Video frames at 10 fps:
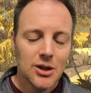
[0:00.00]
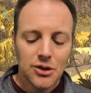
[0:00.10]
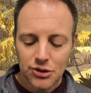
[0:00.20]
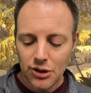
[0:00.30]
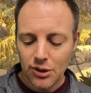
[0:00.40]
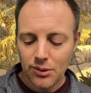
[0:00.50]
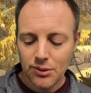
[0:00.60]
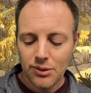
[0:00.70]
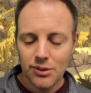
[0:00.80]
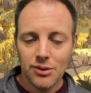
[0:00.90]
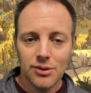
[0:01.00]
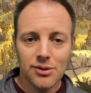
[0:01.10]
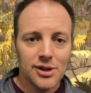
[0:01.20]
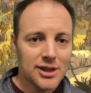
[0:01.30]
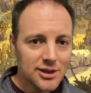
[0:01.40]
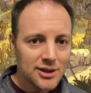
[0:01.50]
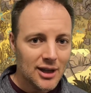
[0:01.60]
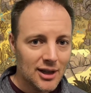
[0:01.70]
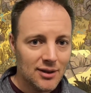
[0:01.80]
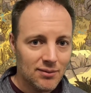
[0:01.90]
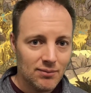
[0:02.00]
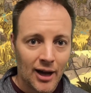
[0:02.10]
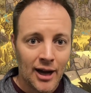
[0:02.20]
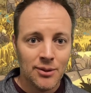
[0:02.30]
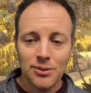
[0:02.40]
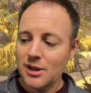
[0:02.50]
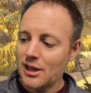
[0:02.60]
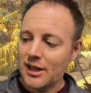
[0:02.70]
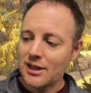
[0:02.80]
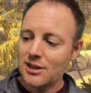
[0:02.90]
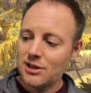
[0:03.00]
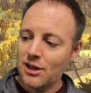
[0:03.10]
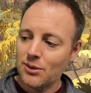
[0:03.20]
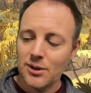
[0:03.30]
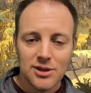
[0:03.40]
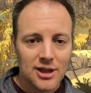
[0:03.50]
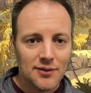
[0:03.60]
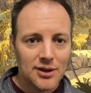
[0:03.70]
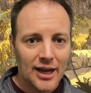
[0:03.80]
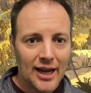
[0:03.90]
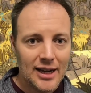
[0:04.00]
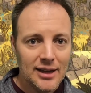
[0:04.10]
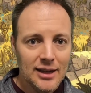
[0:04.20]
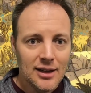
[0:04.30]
So this I really like this. The other one, Sever the Head,